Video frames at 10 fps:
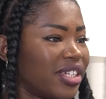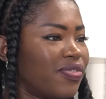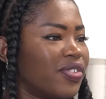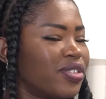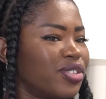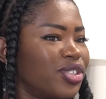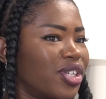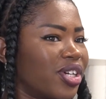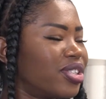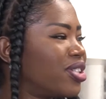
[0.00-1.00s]
It feels
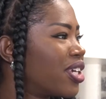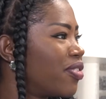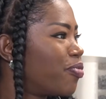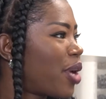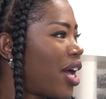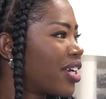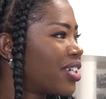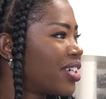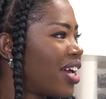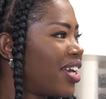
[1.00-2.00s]
good to give
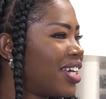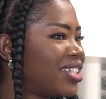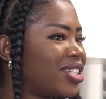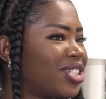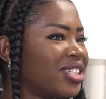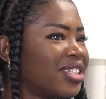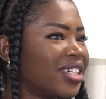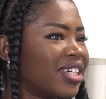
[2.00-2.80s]
back, and